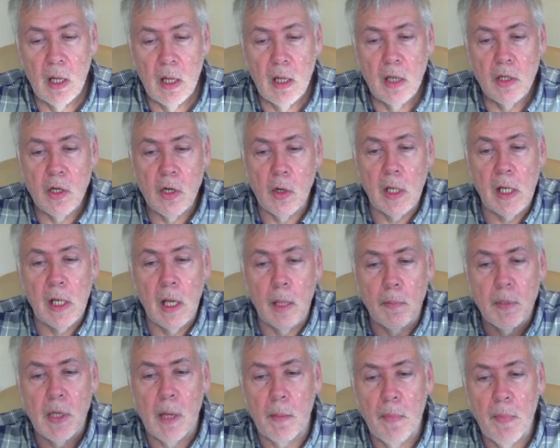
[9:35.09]
So it
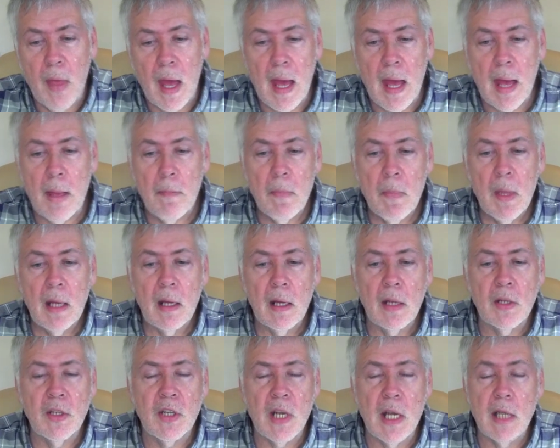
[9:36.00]
comes up there
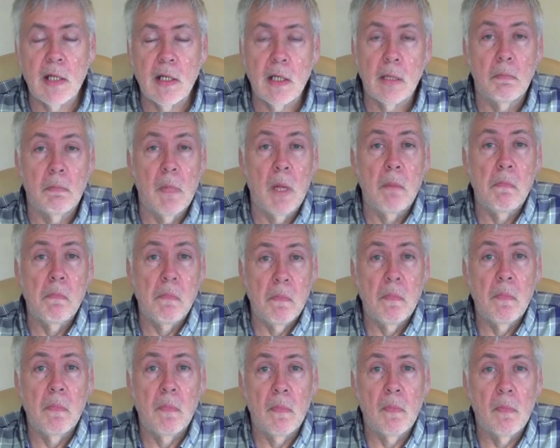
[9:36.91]
and says,
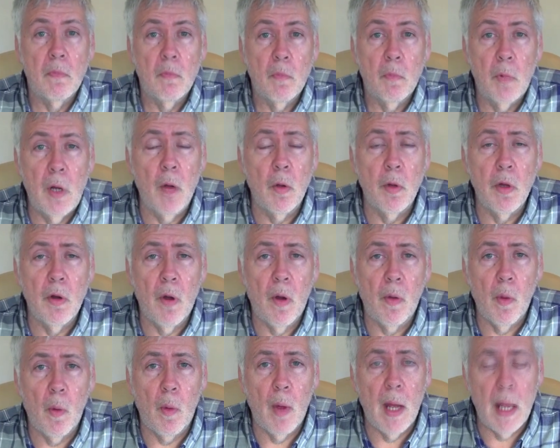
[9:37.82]
we know you're on
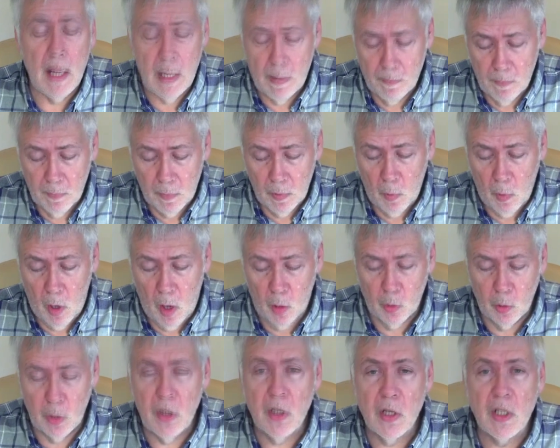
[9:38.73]
the way, we're
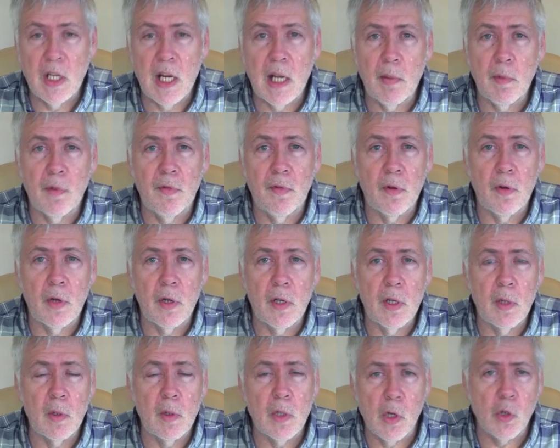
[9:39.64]
holding the table for
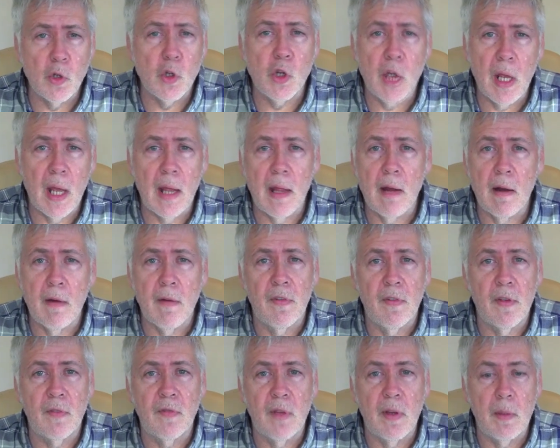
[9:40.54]
you. As long as you get there in
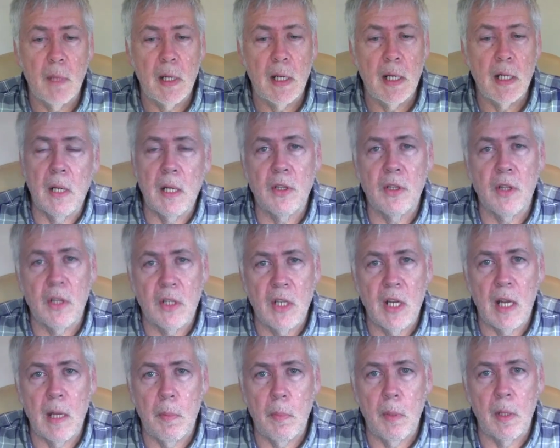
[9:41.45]
15 minutes, the
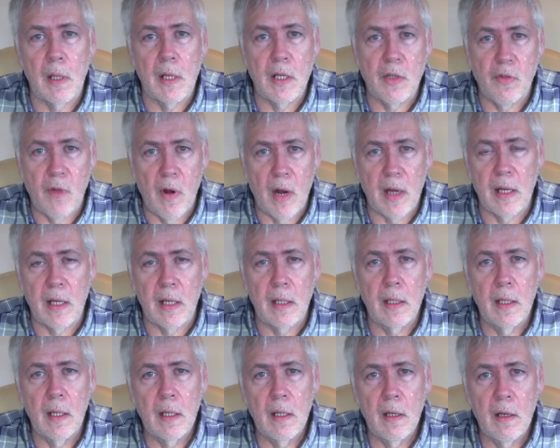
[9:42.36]
table is ready
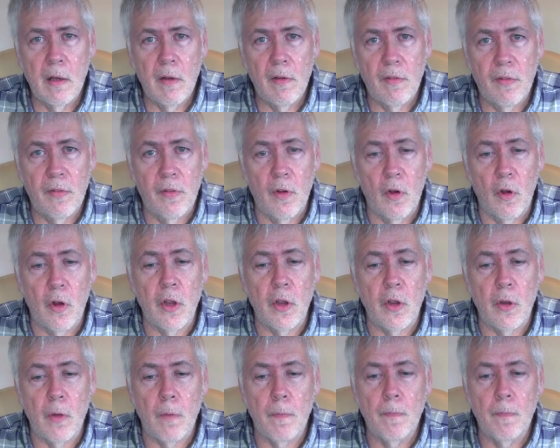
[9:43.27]
for you.